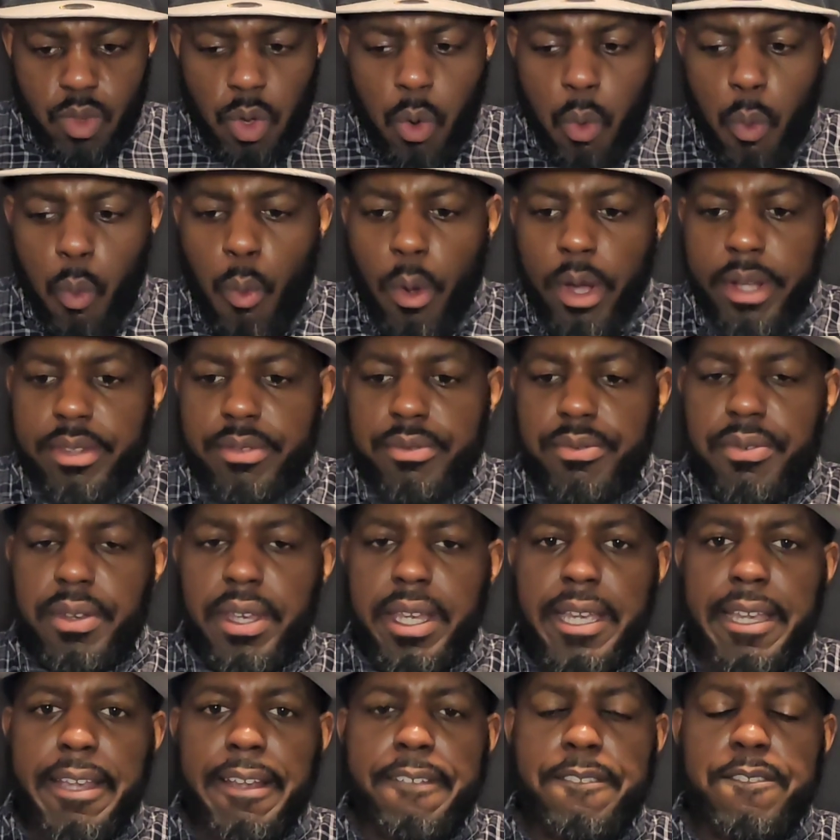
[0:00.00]
One
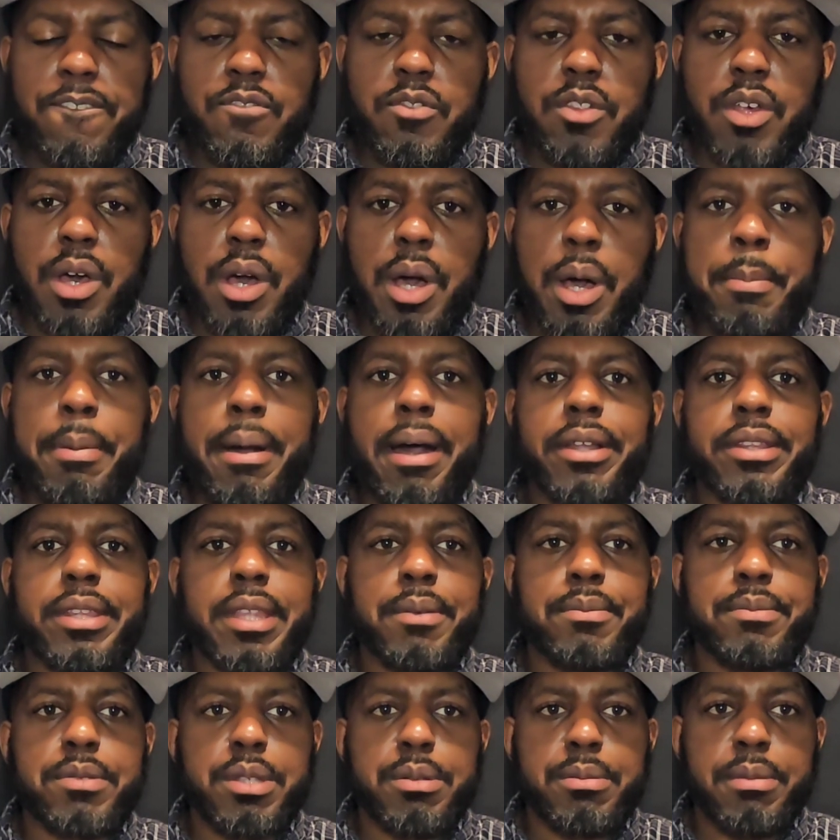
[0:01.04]
thing about
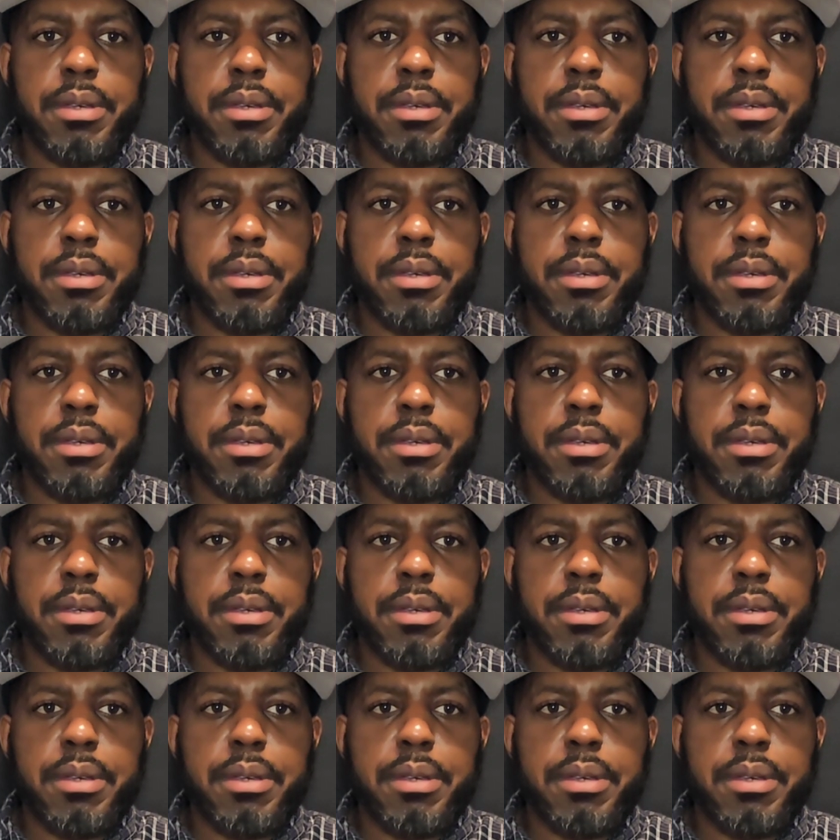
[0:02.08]
Dempsey